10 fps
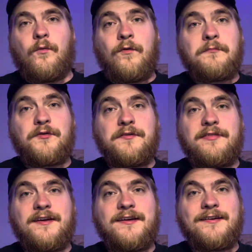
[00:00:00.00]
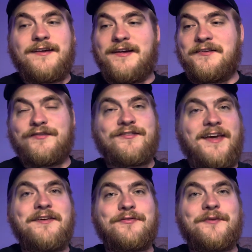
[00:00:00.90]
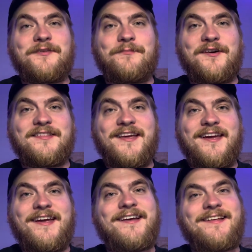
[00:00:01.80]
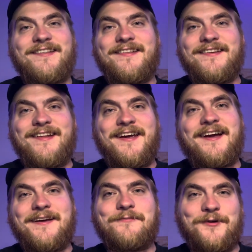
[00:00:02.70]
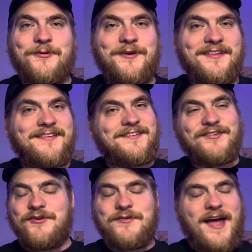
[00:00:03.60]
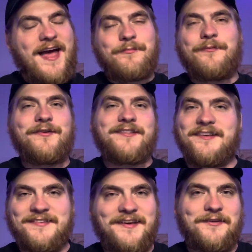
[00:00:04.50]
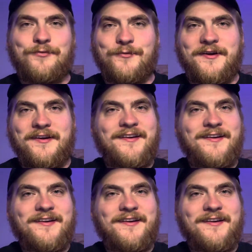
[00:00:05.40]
One more thing, it is Skate 3's birthday the day I am recording this, so happy birthday Skate 3.